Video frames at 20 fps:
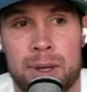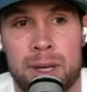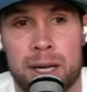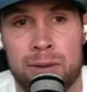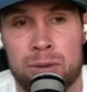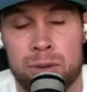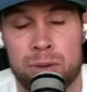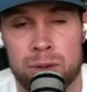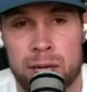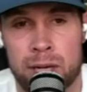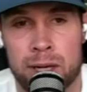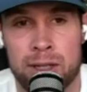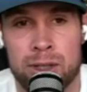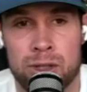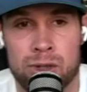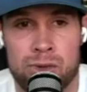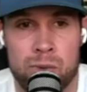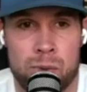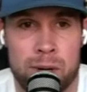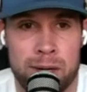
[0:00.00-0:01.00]
if we're talking
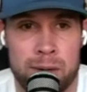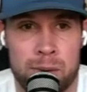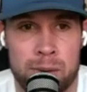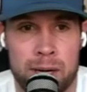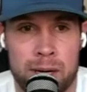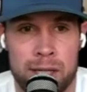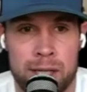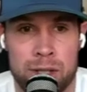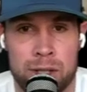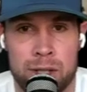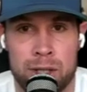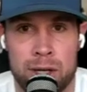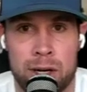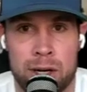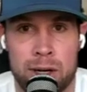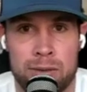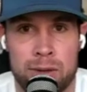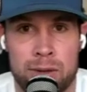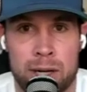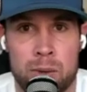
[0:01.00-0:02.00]
just recreation
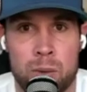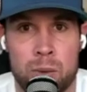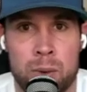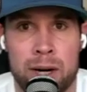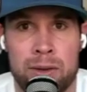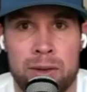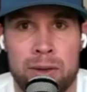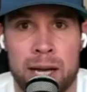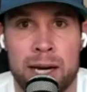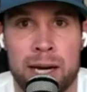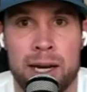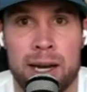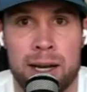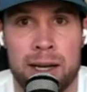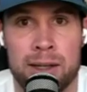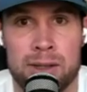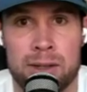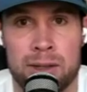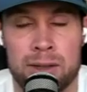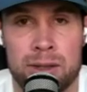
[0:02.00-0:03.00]
golf, like where that
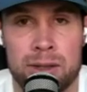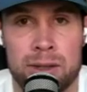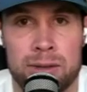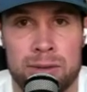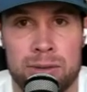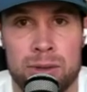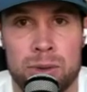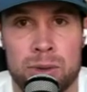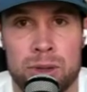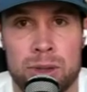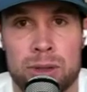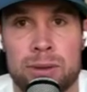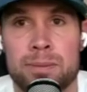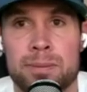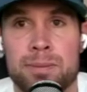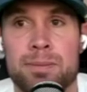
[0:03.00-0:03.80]
heads into the future.